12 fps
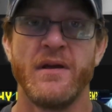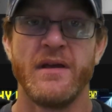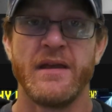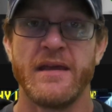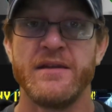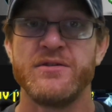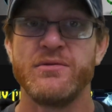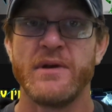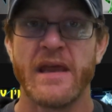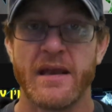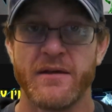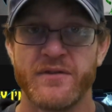into an
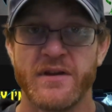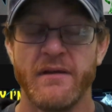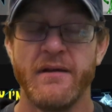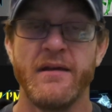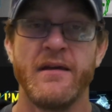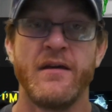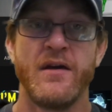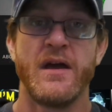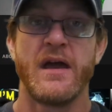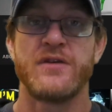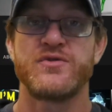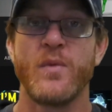NFT,
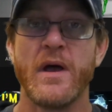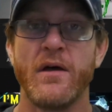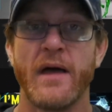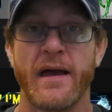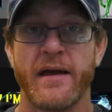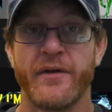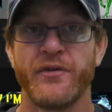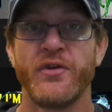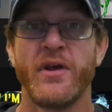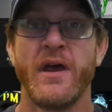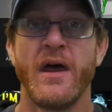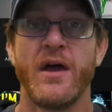as well as
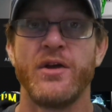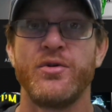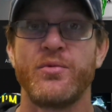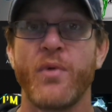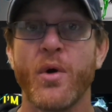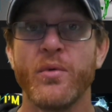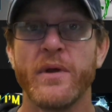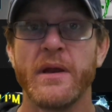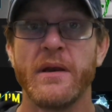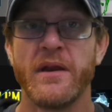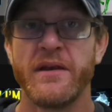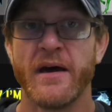you're
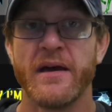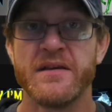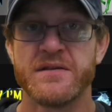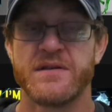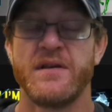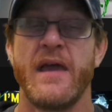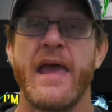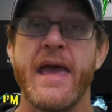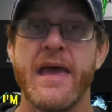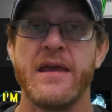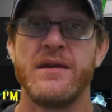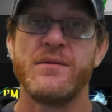rolling the dice
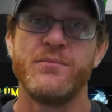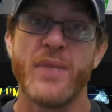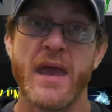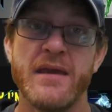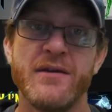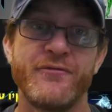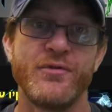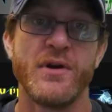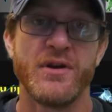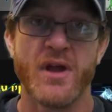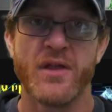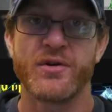and paying for
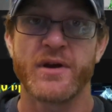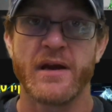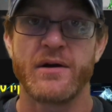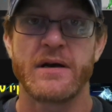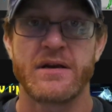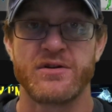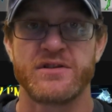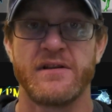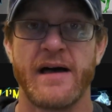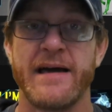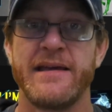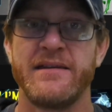another character
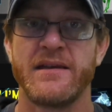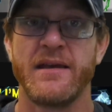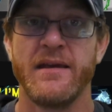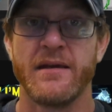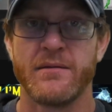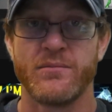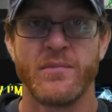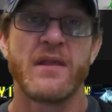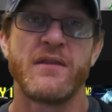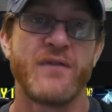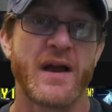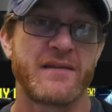slot in the game.
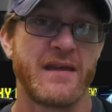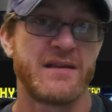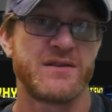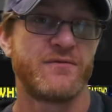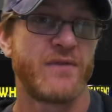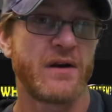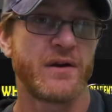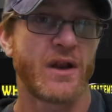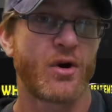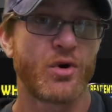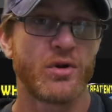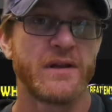The fact that it's very
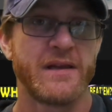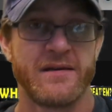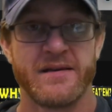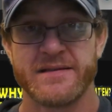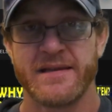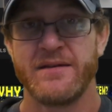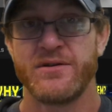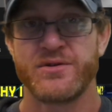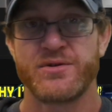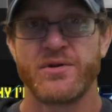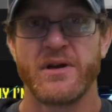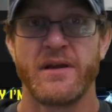early in this
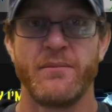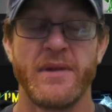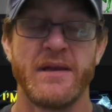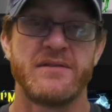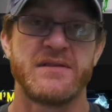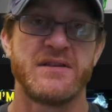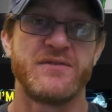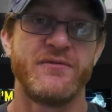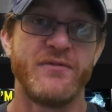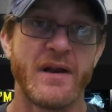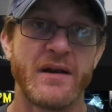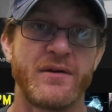industry means it's
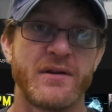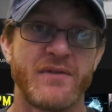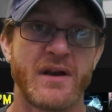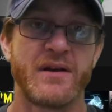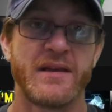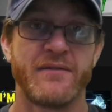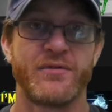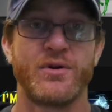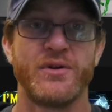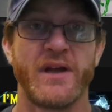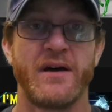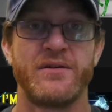very, very
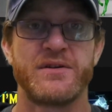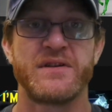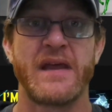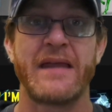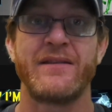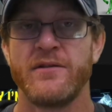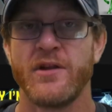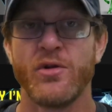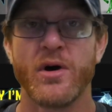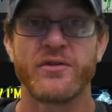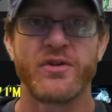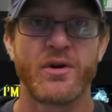difficult to understand the
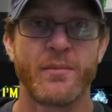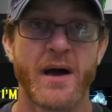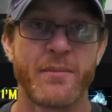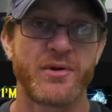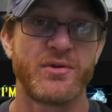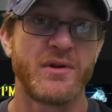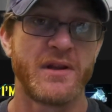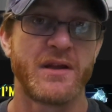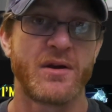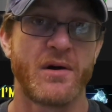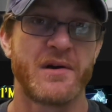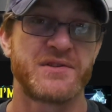long-term opportunity
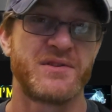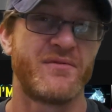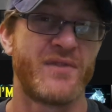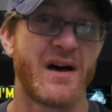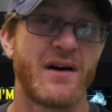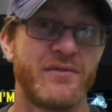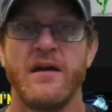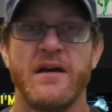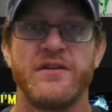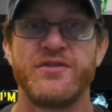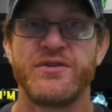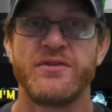costs involved.
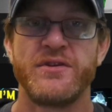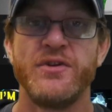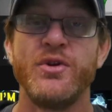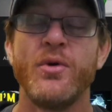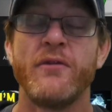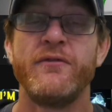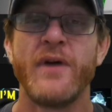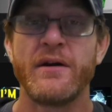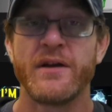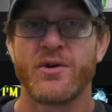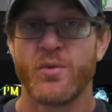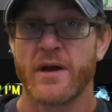To do a
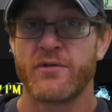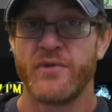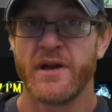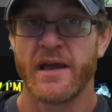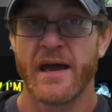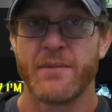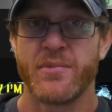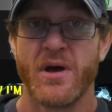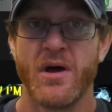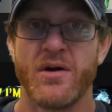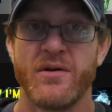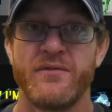very quick recap
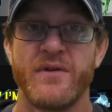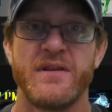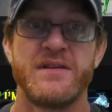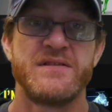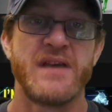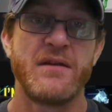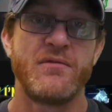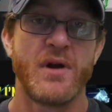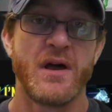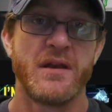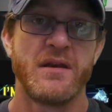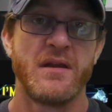of the Zed
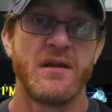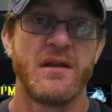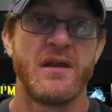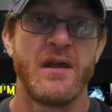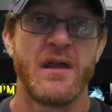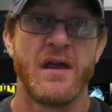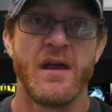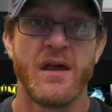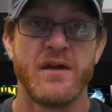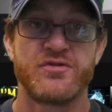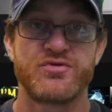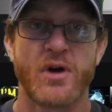Run
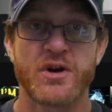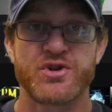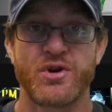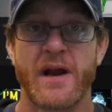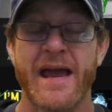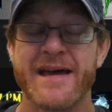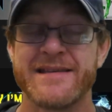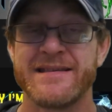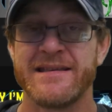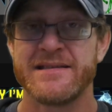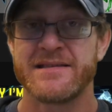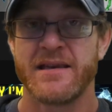structure as
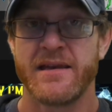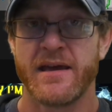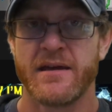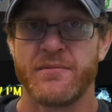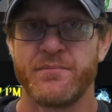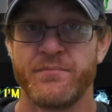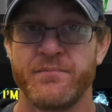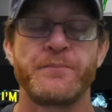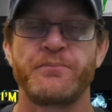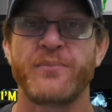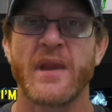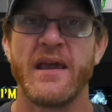it is today.
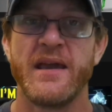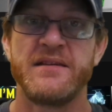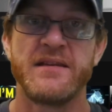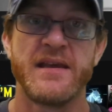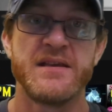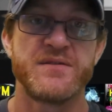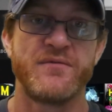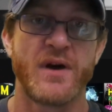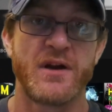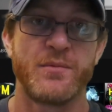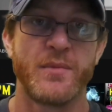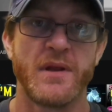In today's
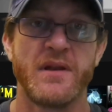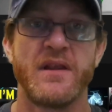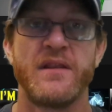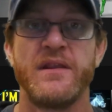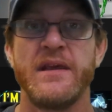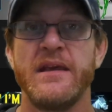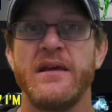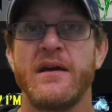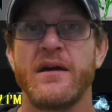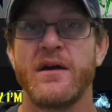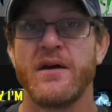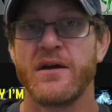environment, the
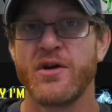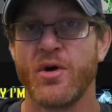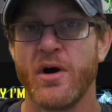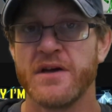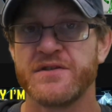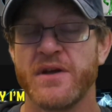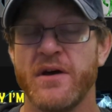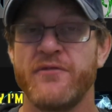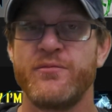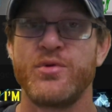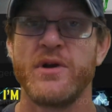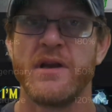cost
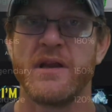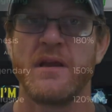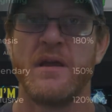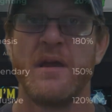of breeding